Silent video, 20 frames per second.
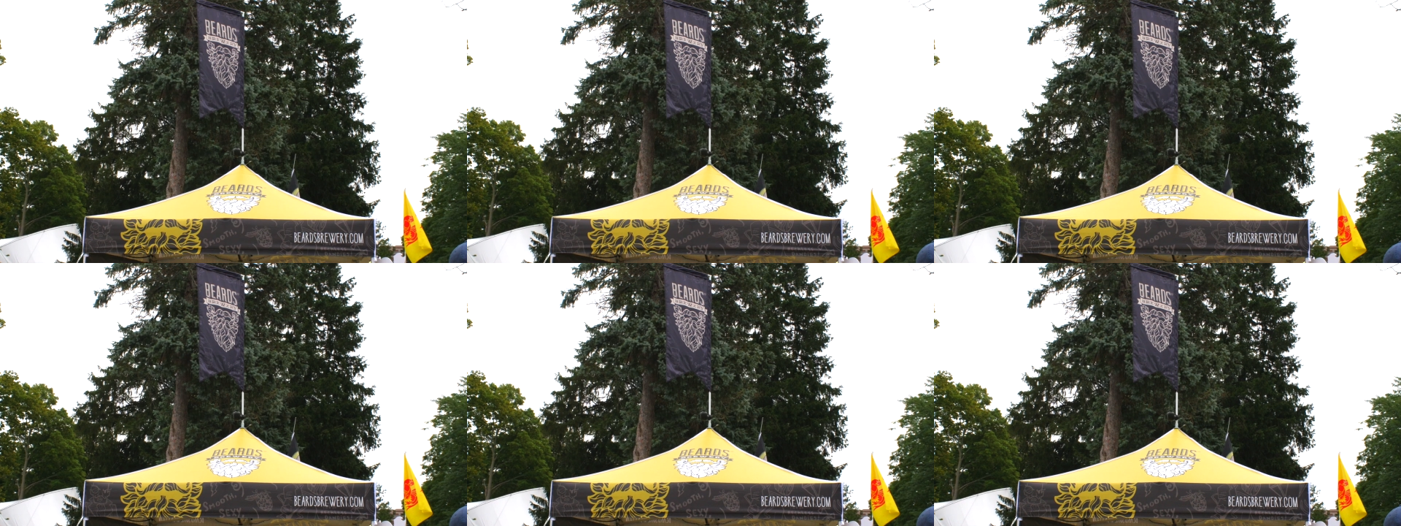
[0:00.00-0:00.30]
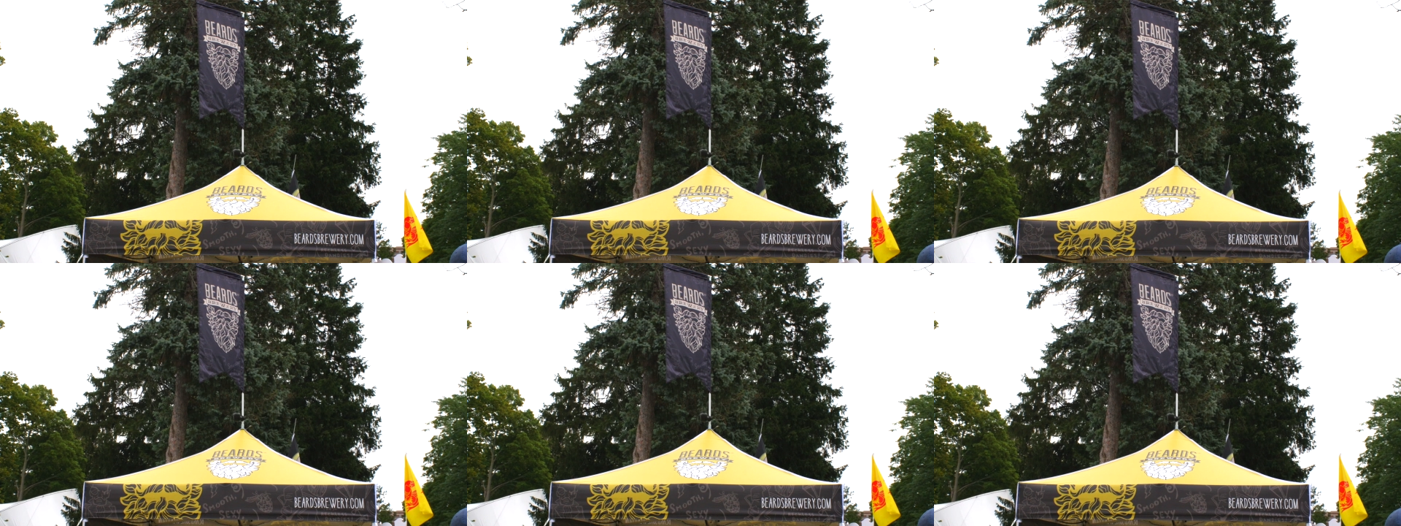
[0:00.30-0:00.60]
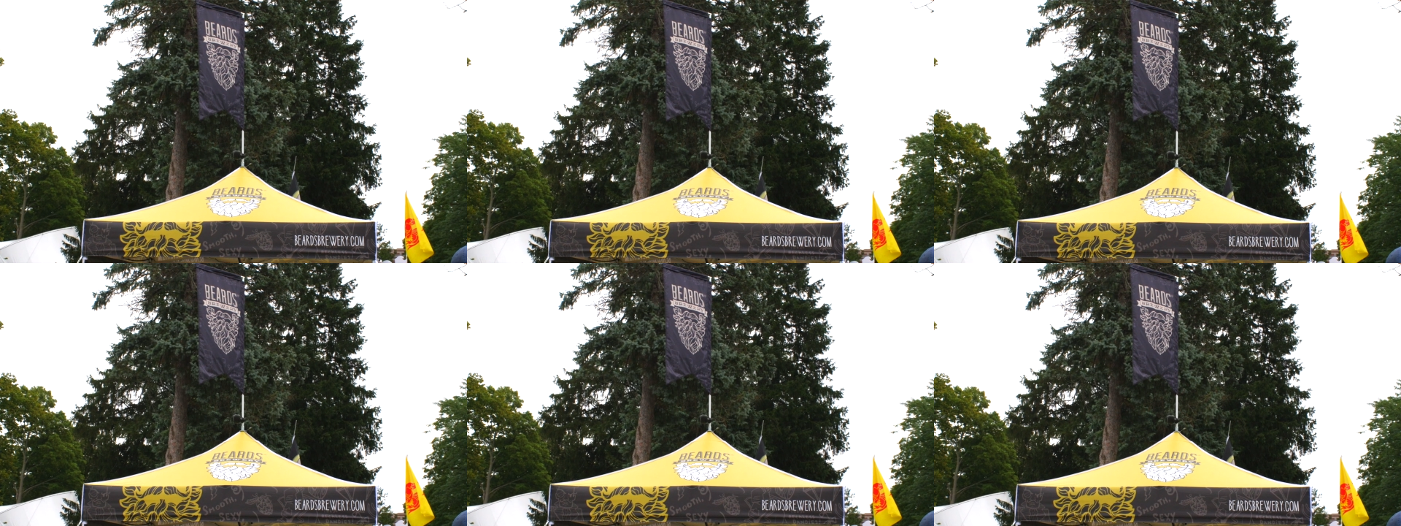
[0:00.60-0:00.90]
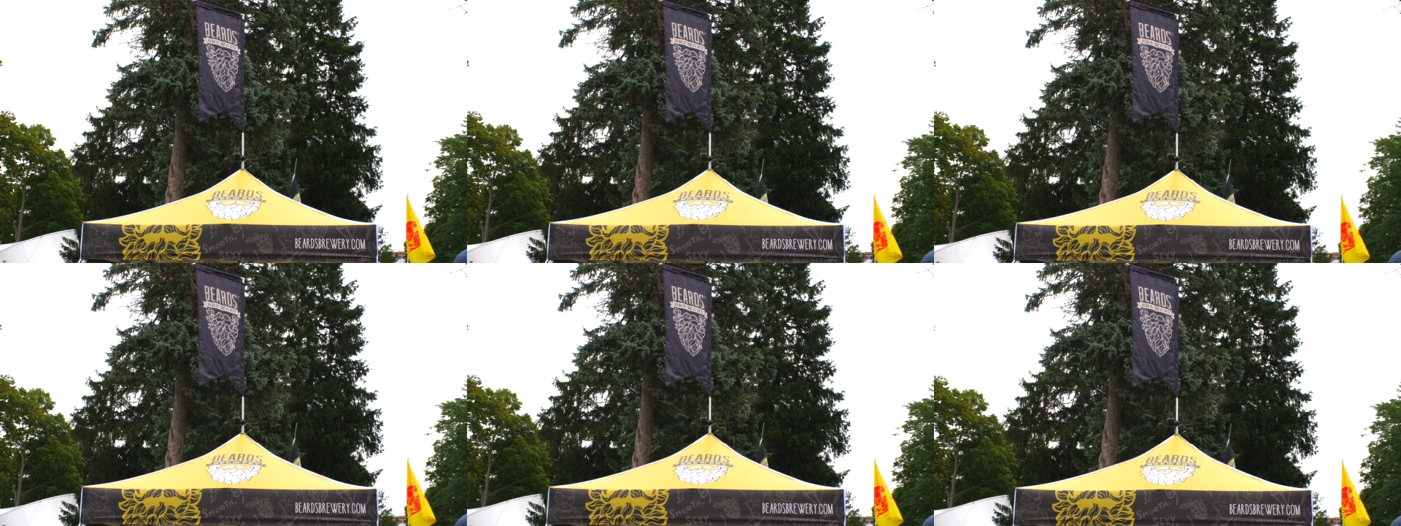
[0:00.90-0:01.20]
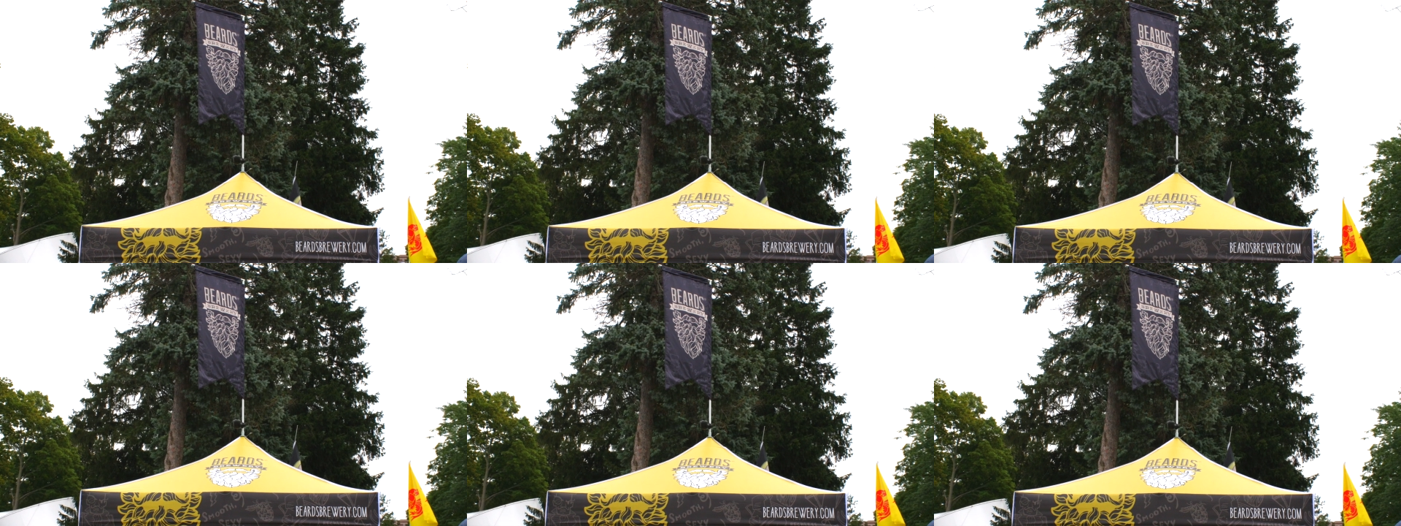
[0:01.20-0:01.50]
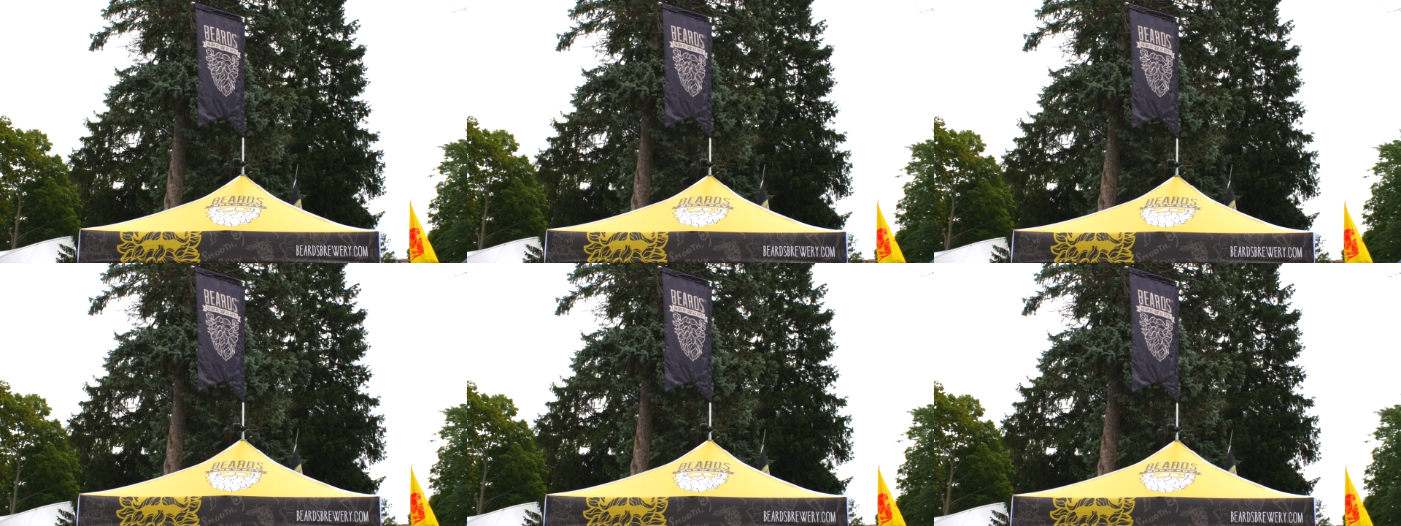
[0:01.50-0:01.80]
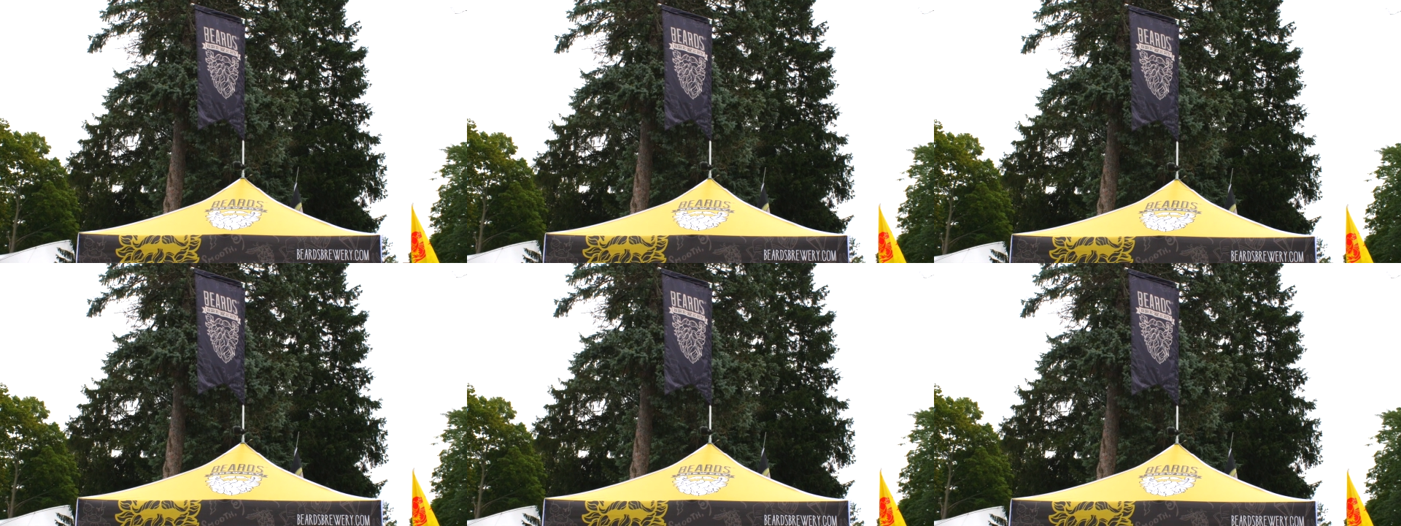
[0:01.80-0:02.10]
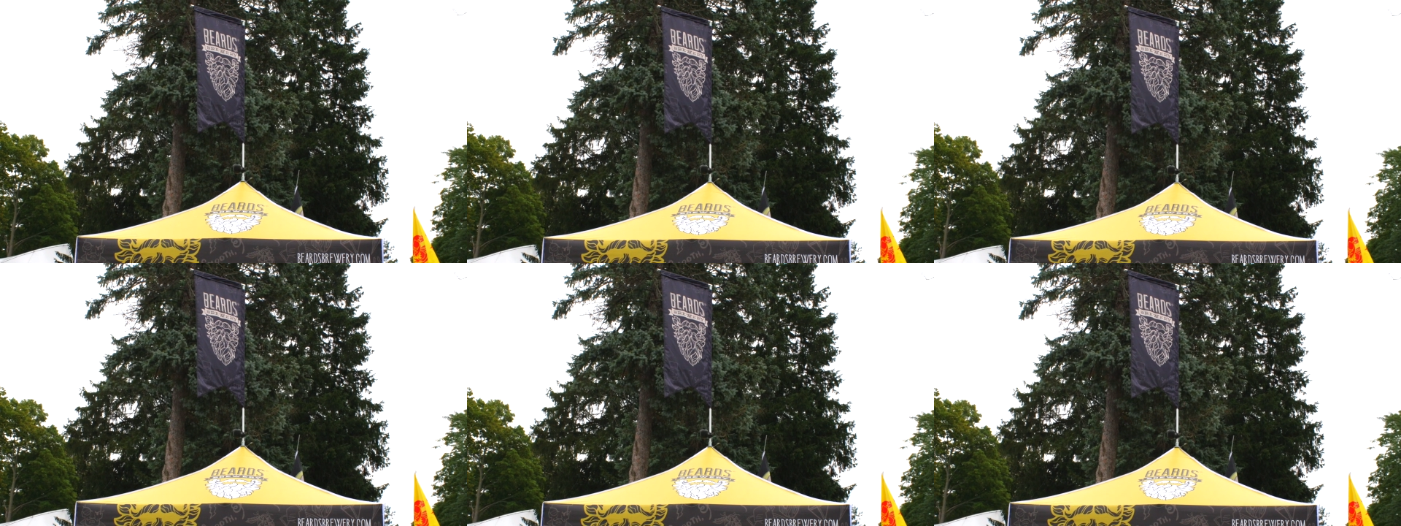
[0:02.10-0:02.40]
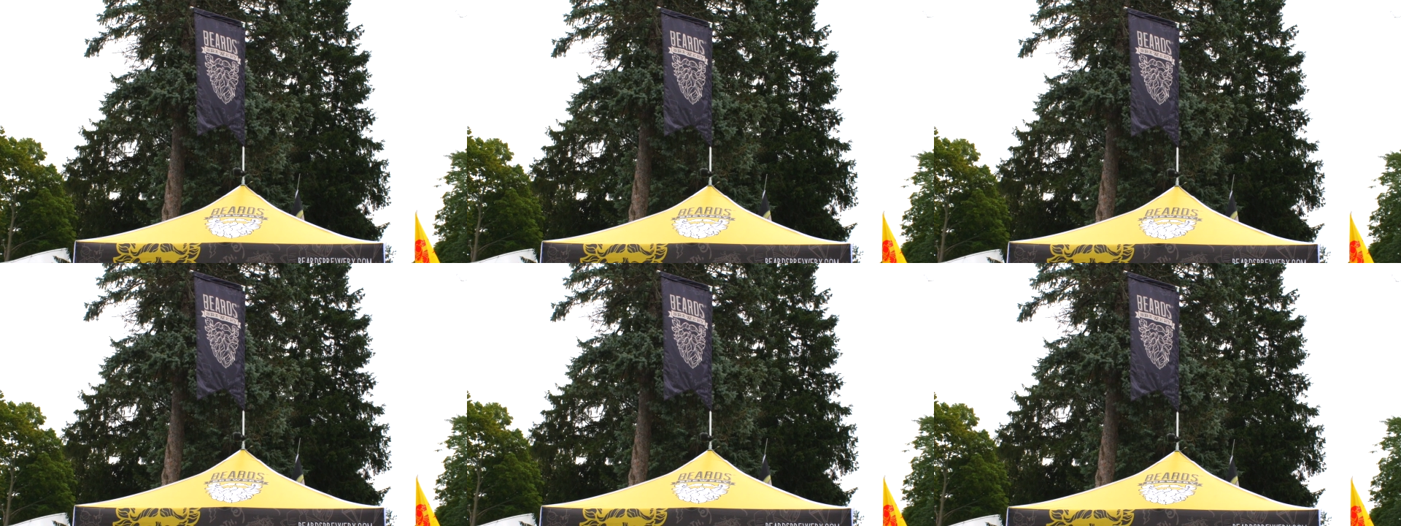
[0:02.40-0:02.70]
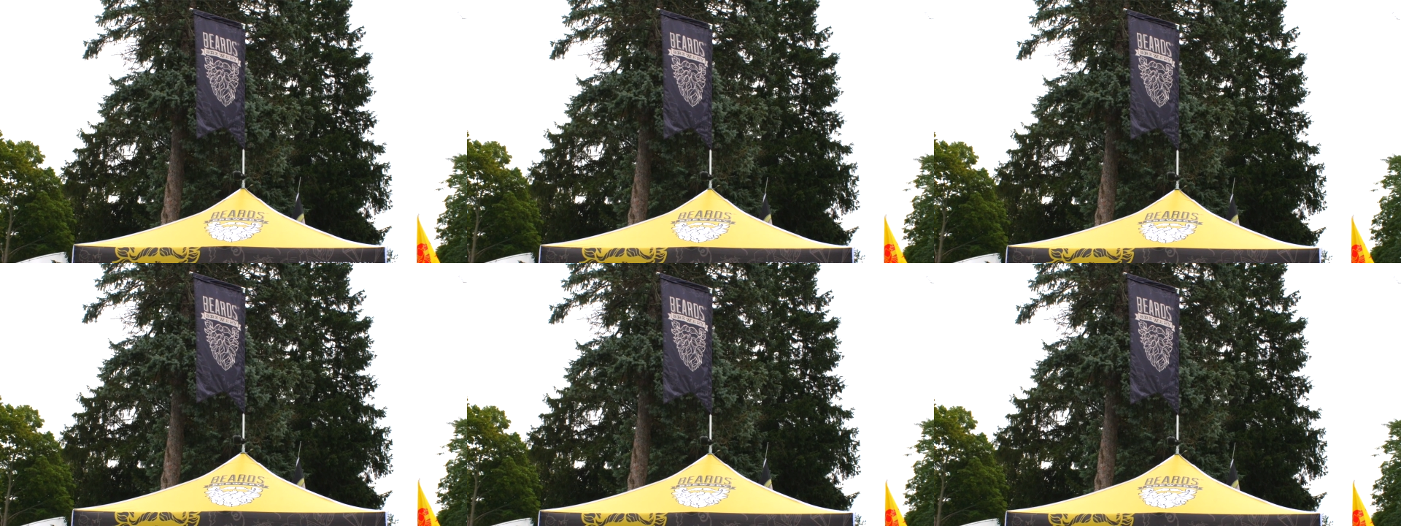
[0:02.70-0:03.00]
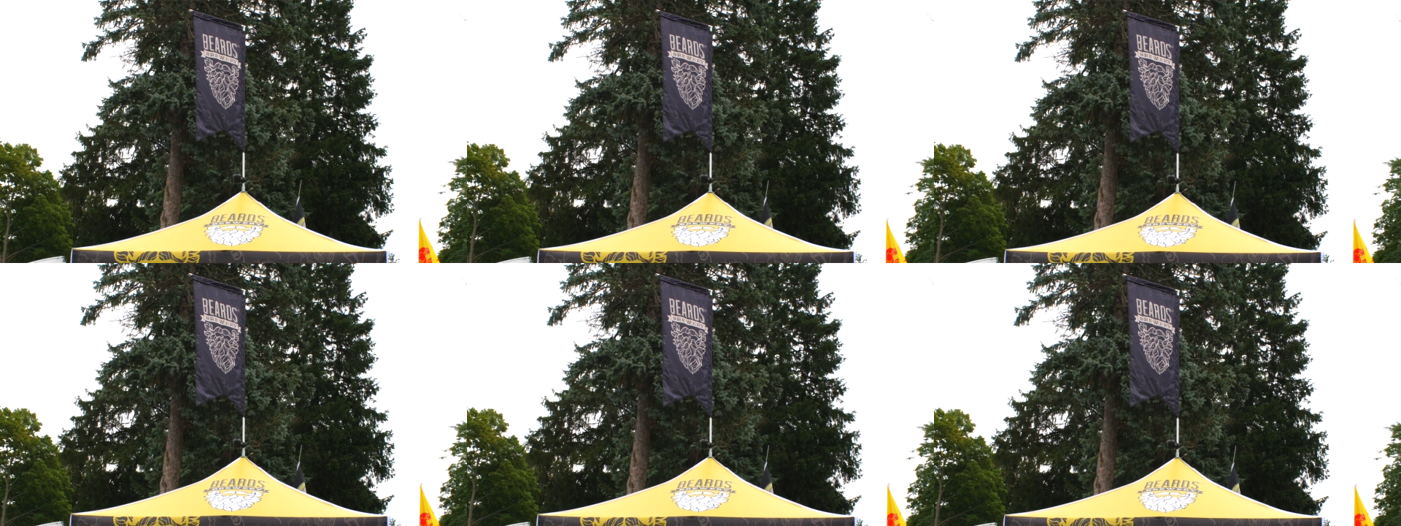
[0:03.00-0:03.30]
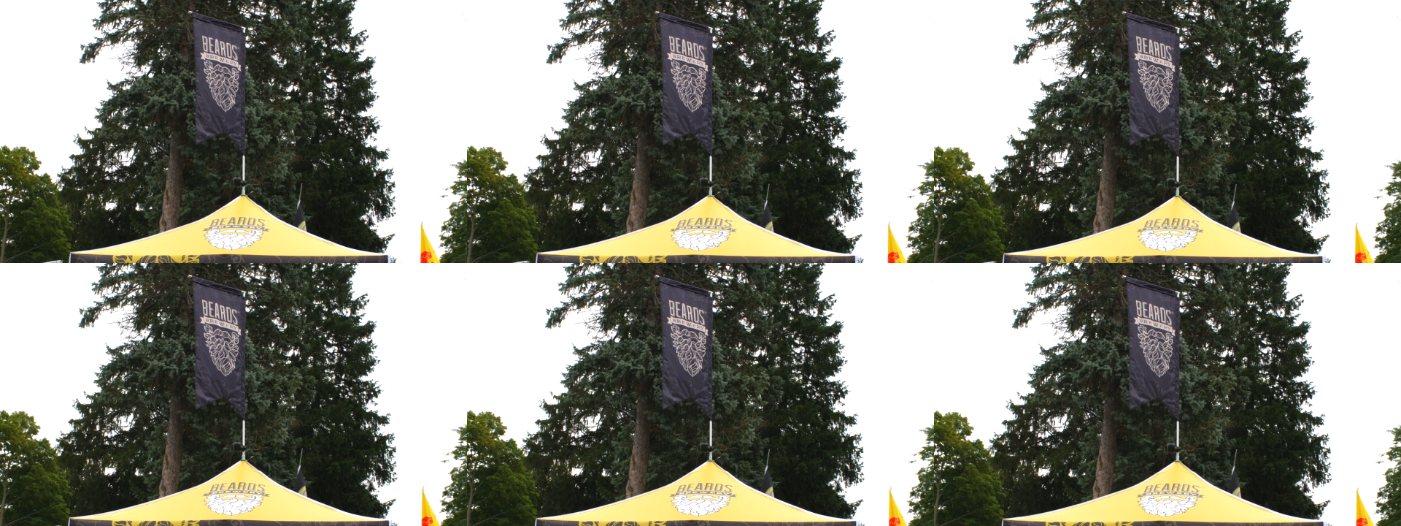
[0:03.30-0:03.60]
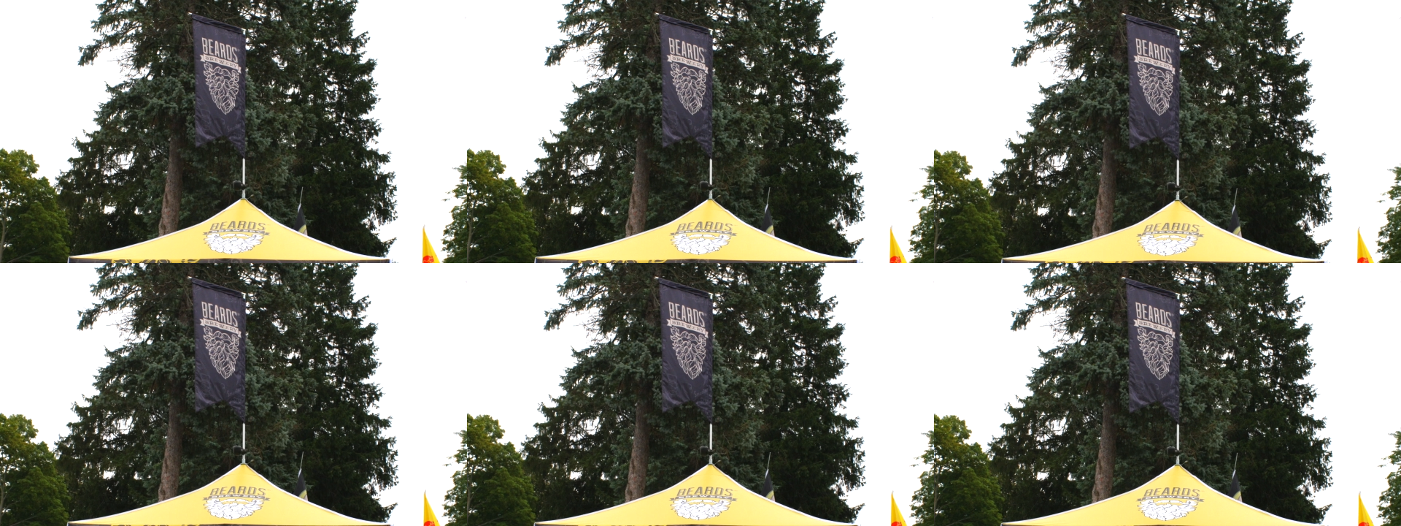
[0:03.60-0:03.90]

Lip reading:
No face is visible, so there are no lips to read.